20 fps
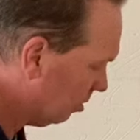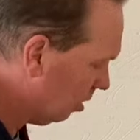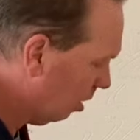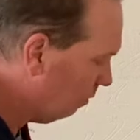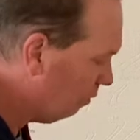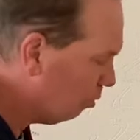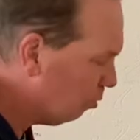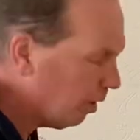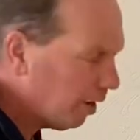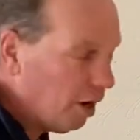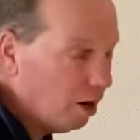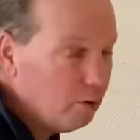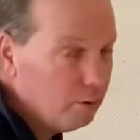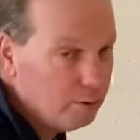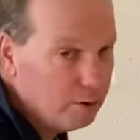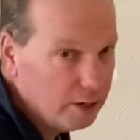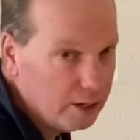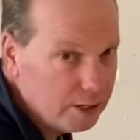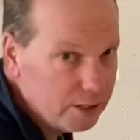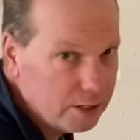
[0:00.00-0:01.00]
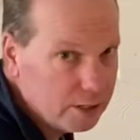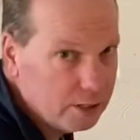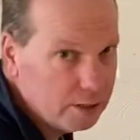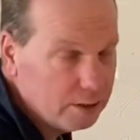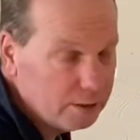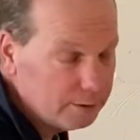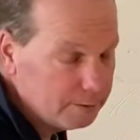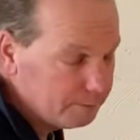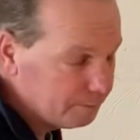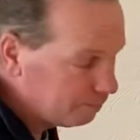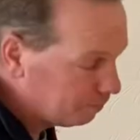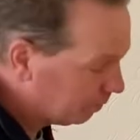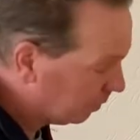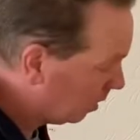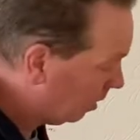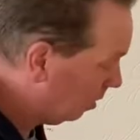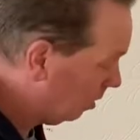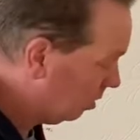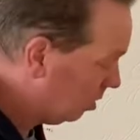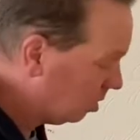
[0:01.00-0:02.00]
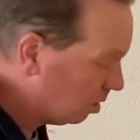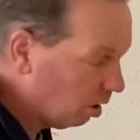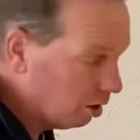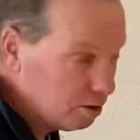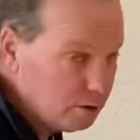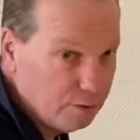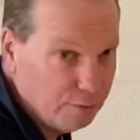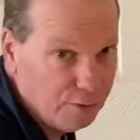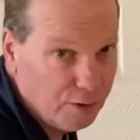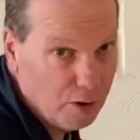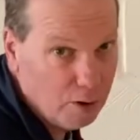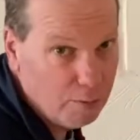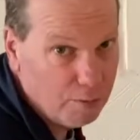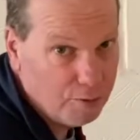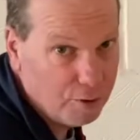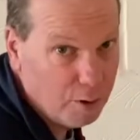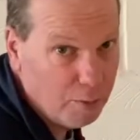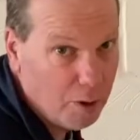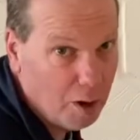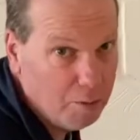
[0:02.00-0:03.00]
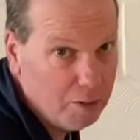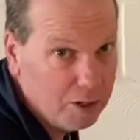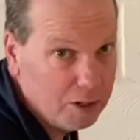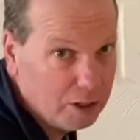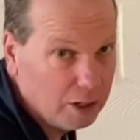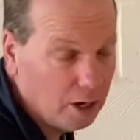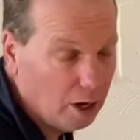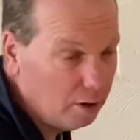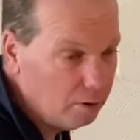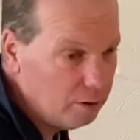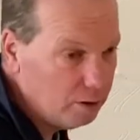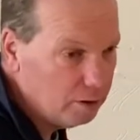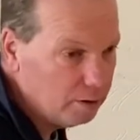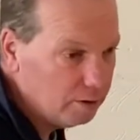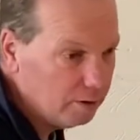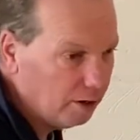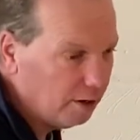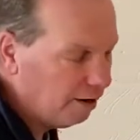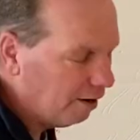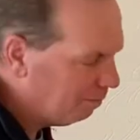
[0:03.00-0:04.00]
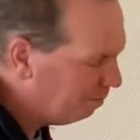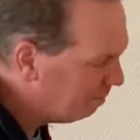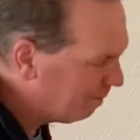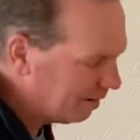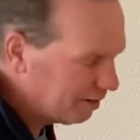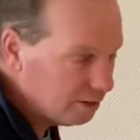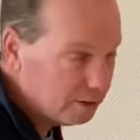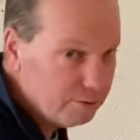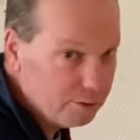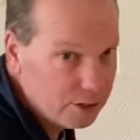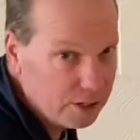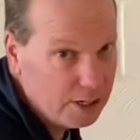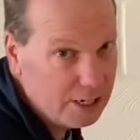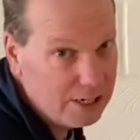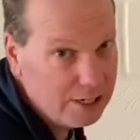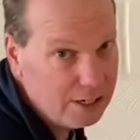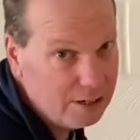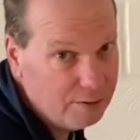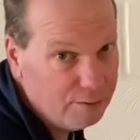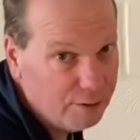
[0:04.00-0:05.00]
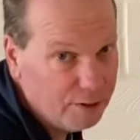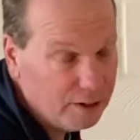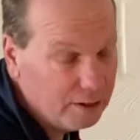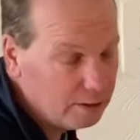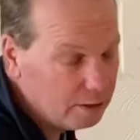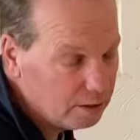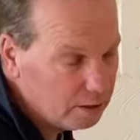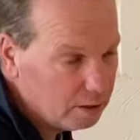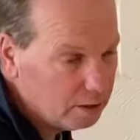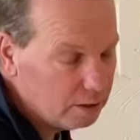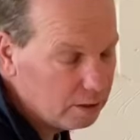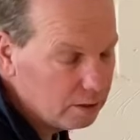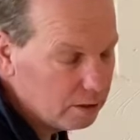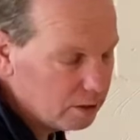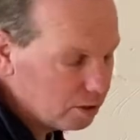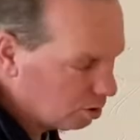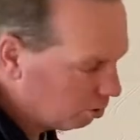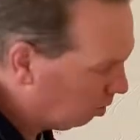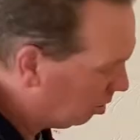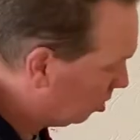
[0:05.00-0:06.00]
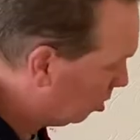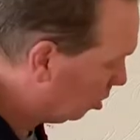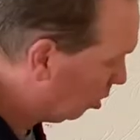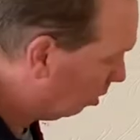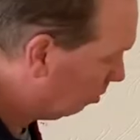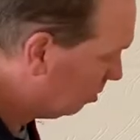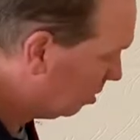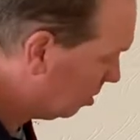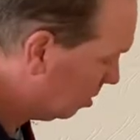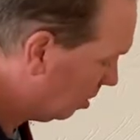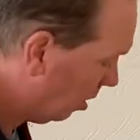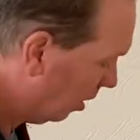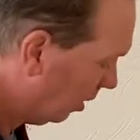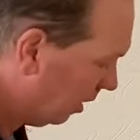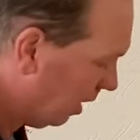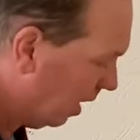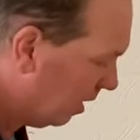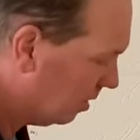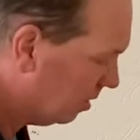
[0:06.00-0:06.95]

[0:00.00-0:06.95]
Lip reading: I've already opened this. I started to film a few moments ago, then had a massive sneezing fit. So I stopped and started again.